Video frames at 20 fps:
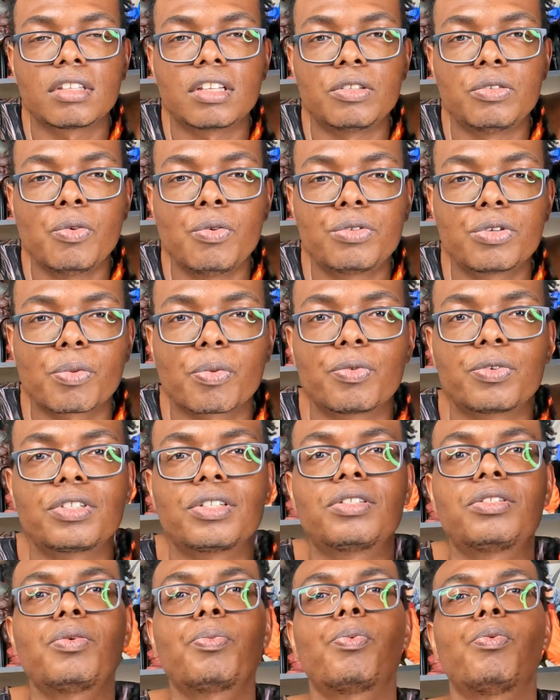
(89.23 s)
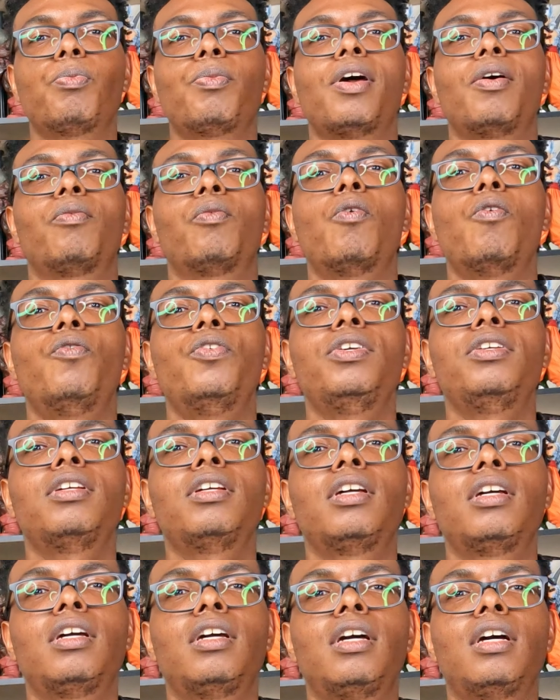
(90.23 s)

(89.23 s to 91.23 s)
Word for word: the new Superman movie,